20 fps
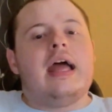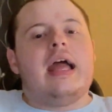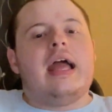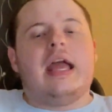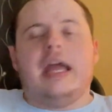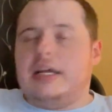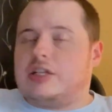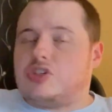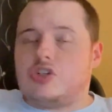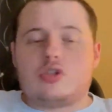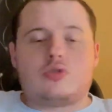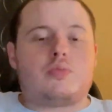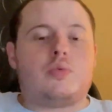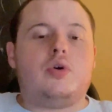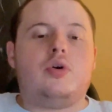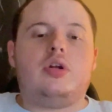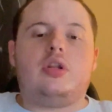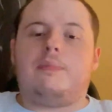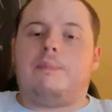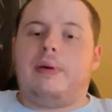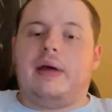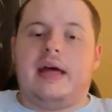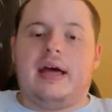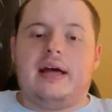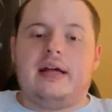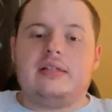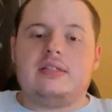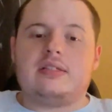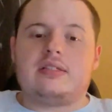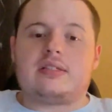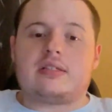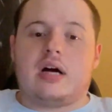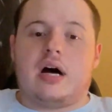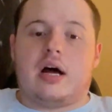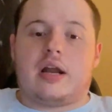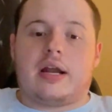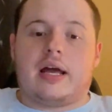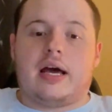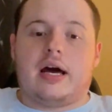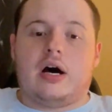it just really depends
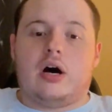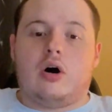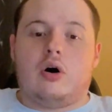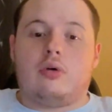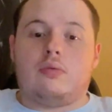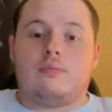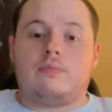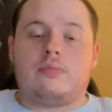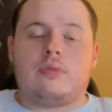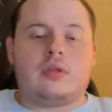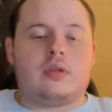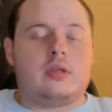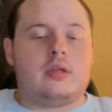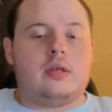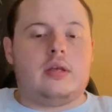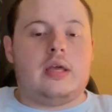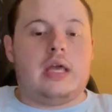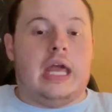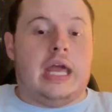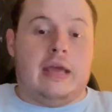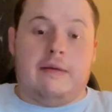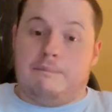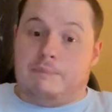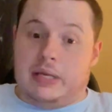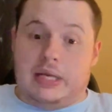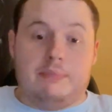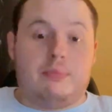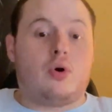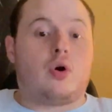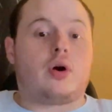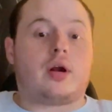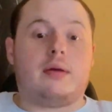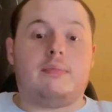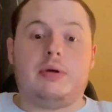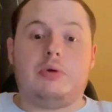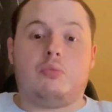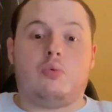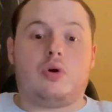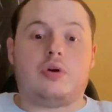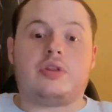on how, if people are going to
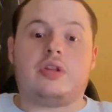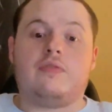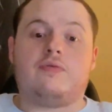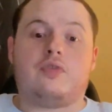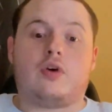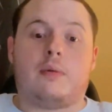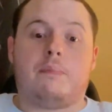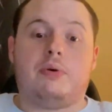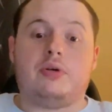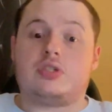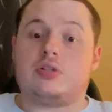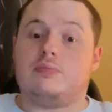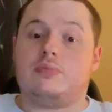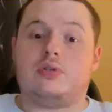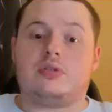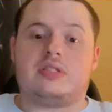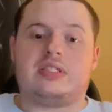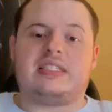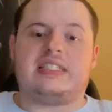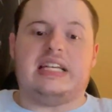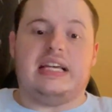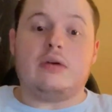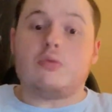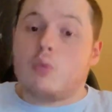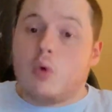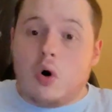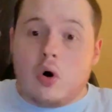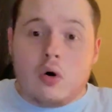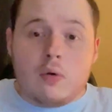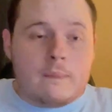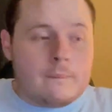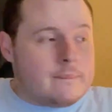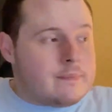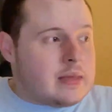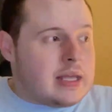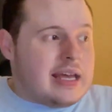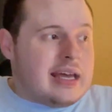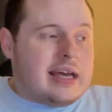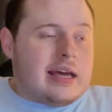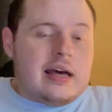be worth it for a Puss in Boots sequel.
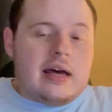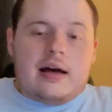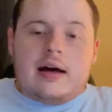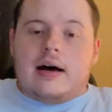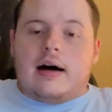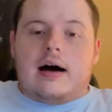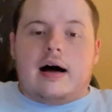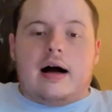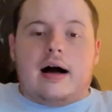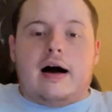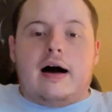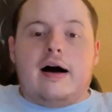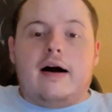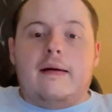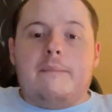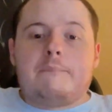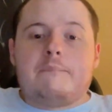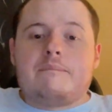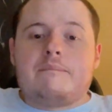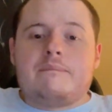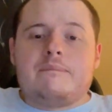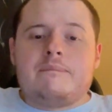Wow,